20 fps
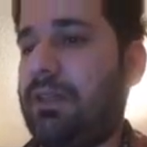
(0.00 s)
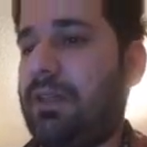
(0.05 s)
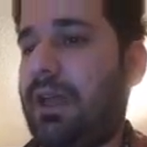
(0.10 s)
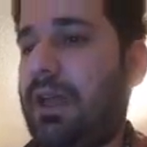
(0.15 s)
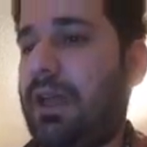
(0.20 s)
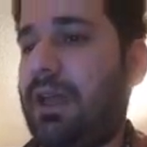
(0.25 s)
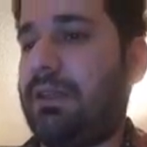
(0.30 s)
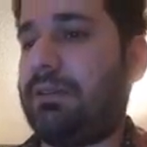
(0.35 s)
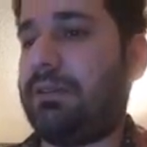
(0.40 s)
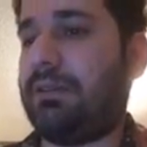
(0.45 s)

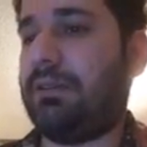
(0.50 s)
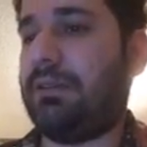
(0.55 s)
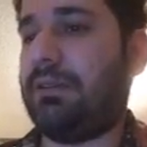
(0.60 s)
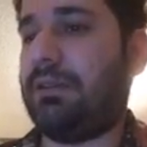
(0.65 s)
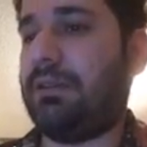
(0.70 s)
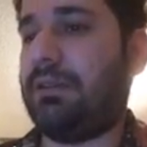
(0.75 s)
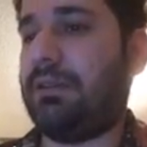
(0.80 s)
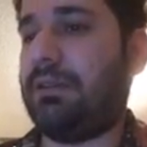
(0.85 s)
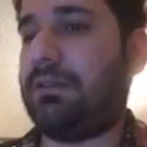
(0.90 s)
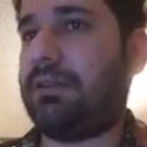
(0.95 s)
that
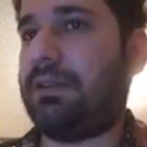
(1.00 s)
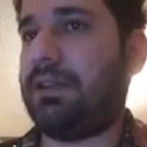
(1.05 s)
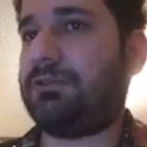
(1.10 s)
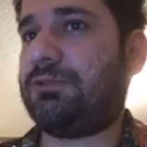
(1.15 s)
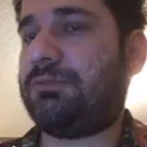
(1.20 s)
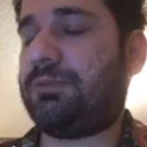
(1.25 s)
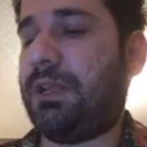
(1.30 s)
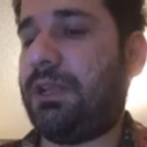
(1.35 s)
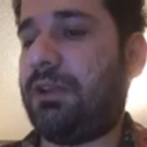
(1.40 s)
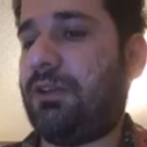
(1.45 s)
the
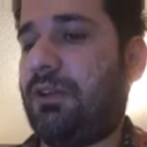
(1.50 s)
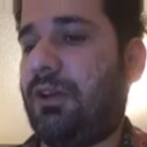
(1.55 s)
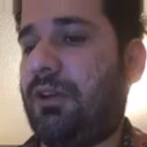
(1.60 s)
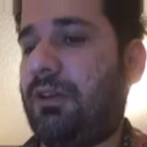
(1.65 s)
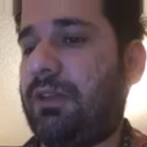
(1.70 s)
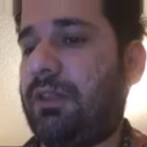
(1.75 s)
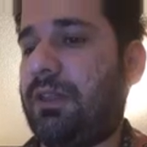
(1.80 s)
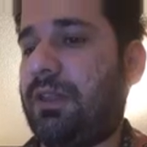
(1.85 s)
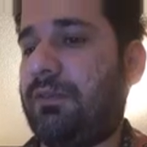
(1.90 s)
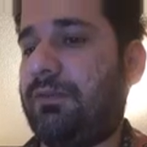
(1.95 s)
spring
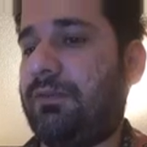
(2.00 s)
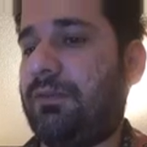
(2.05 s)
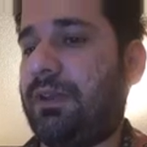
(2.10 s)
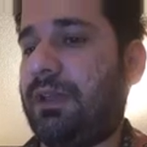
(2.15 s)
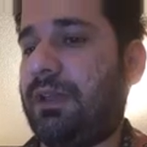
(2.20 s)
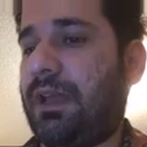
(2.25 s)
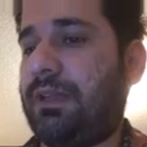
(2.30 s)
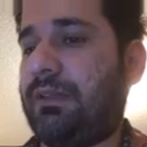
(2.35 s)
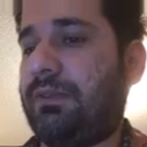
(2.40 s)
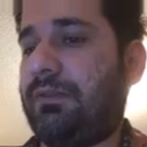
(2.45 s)
constant for
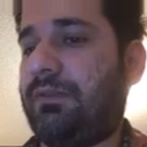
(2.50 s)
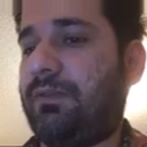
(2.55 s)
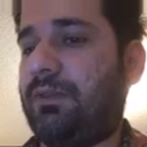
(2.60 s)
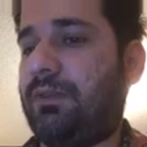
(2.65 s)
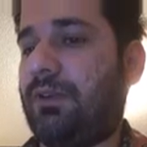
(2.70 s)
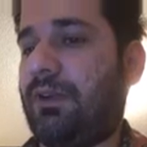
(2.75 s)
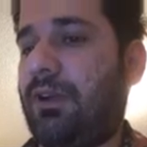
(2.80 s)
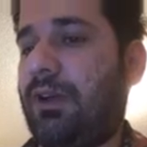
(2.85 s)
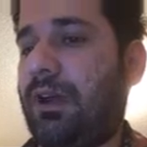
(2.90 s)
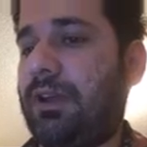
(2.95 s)
that, if you
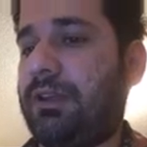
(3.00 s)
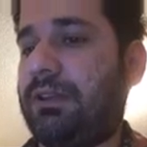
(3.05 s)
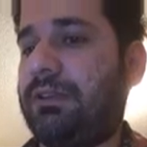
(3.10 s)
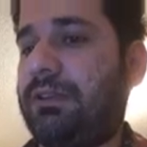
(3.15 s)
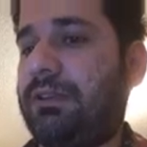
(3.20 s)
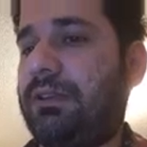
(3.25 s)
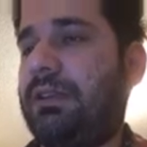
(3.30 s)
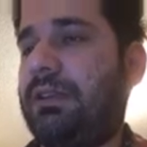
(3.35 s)
write